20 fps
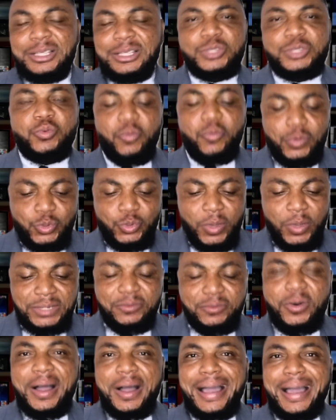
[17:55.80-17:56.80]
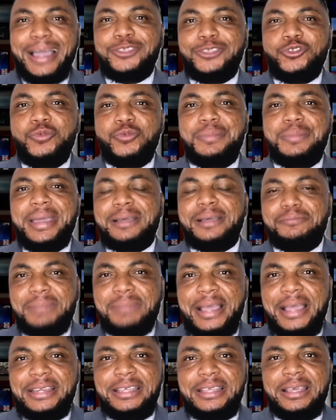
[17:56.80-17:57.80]
is. It was for her to make
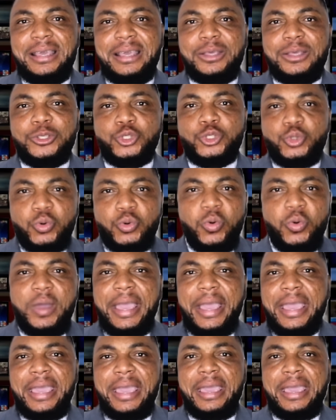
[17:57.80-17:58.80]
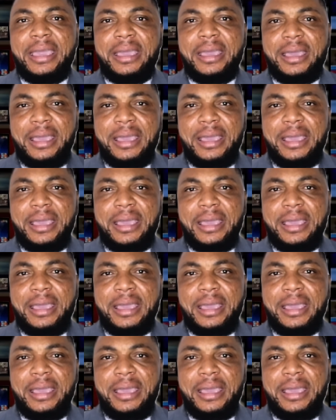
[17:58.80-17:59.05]
money through a,